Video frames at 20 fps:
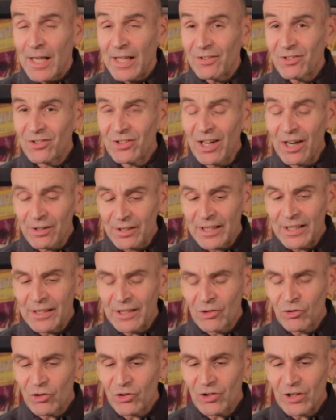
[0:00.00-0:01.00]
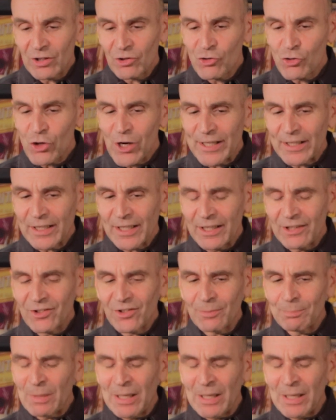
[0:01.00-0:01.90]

Certainly an interesting drink. It's a